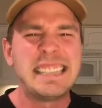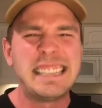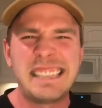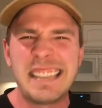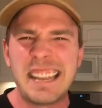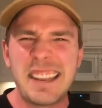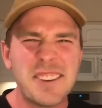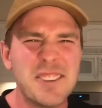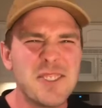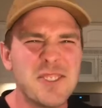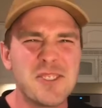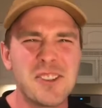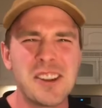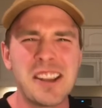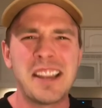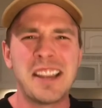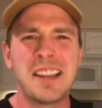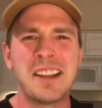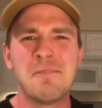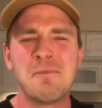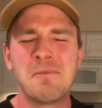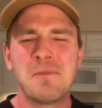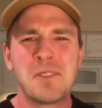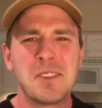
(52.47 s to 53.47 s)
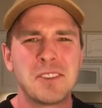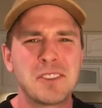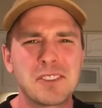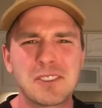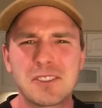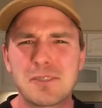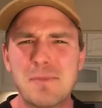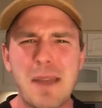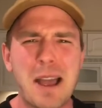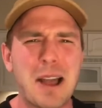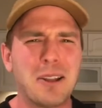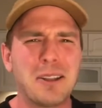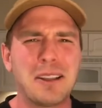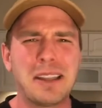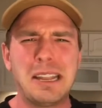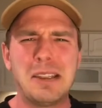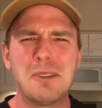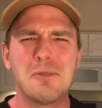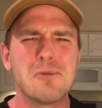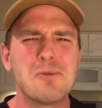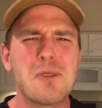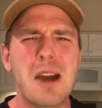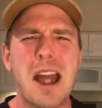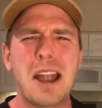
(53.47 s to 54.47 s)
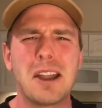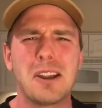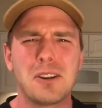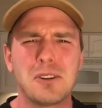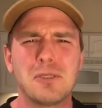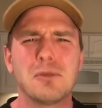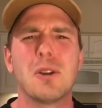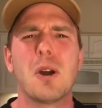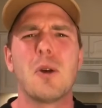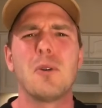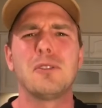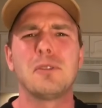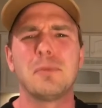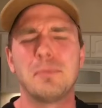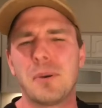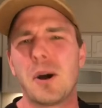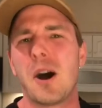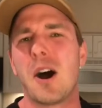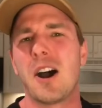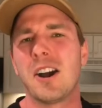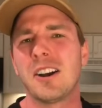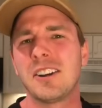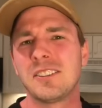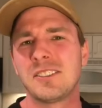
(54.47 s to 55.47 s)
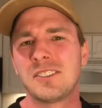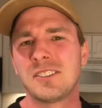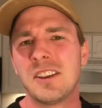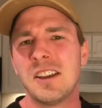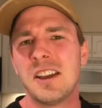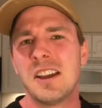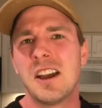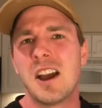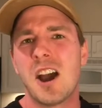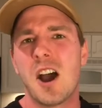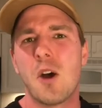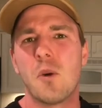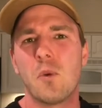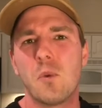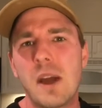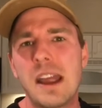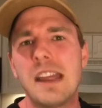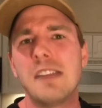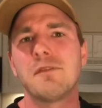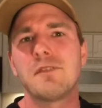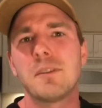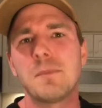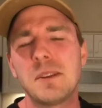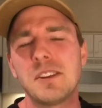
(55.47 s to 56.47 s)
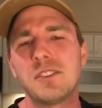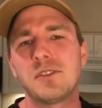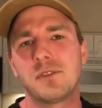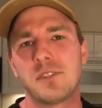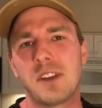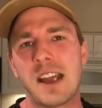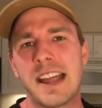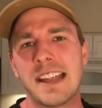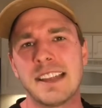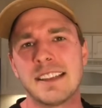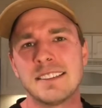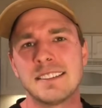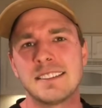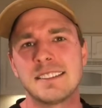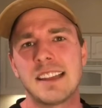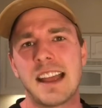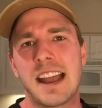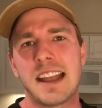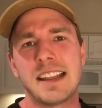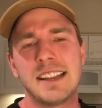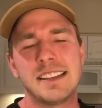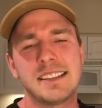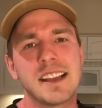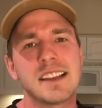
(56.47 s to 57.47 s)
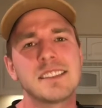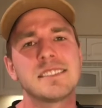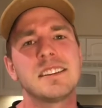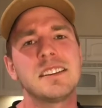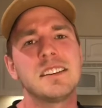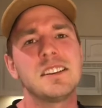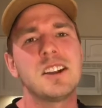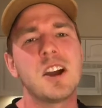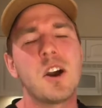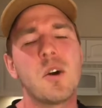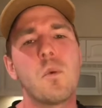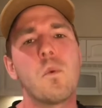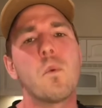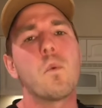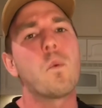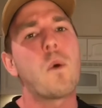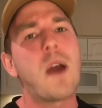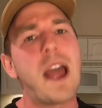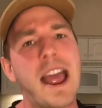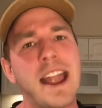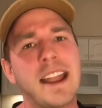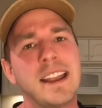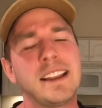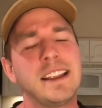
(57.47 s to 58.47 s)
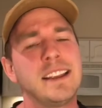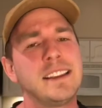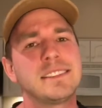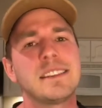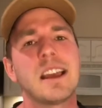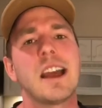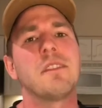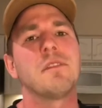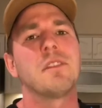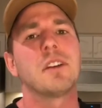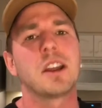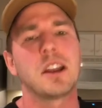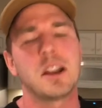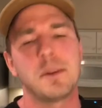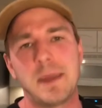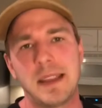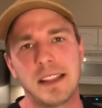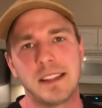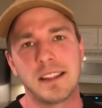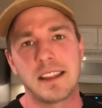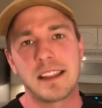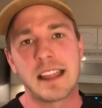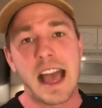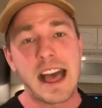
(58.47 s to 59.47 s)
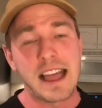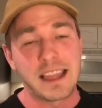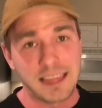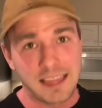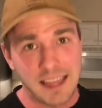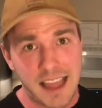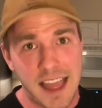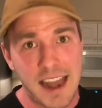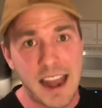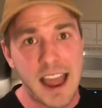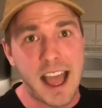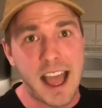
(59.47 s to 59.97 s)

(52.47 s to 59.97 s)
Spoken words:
dingy, smelly, wet, gross box away from his friends, and he doesn't know when he's ever going to be let